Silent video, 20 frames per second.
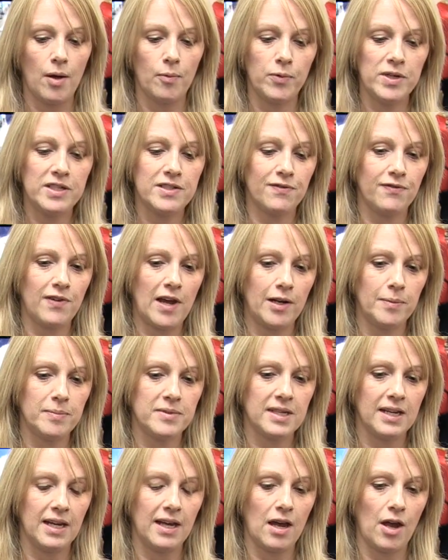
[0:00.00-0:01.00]
We
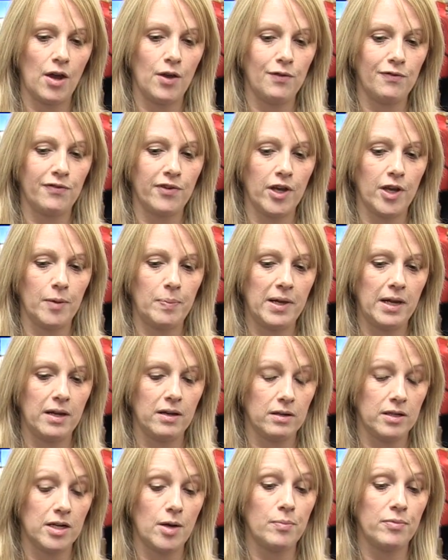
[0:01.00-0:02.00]
developed it over
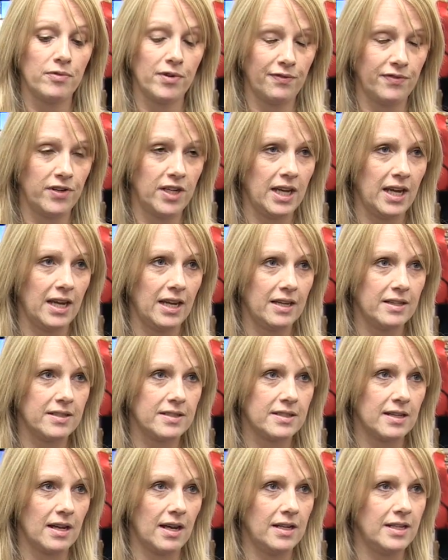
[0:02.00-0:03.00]
a number of
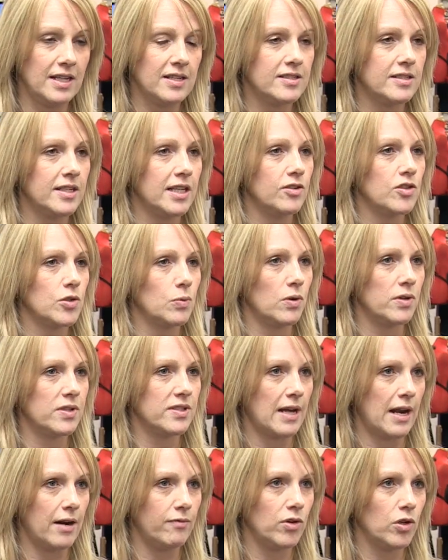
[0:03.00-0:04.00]
years, listening to what
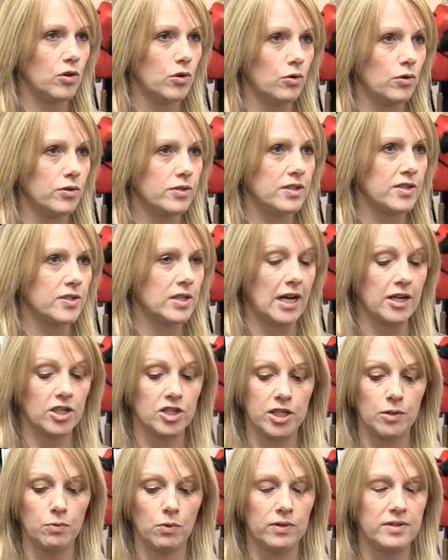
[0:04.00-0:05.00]
sound recordists
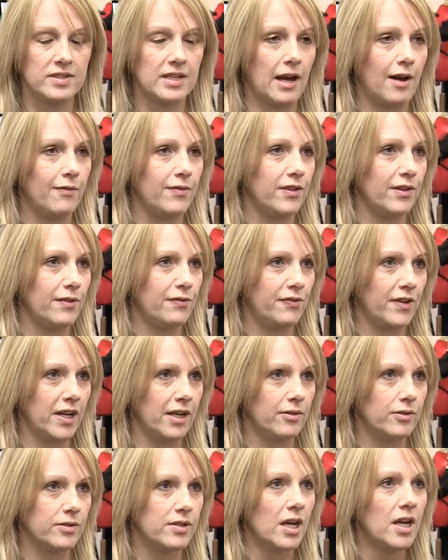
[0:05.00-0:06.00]
actually want to have in the
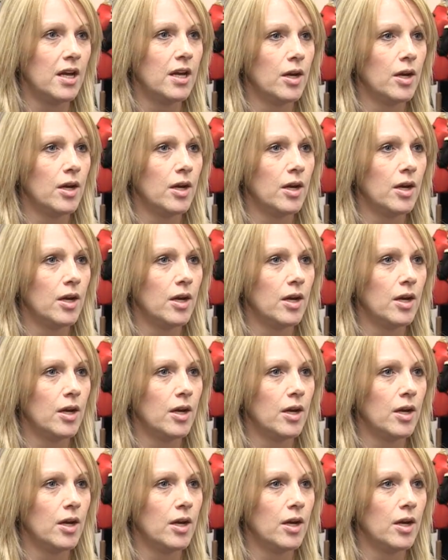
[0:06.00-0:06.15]
field,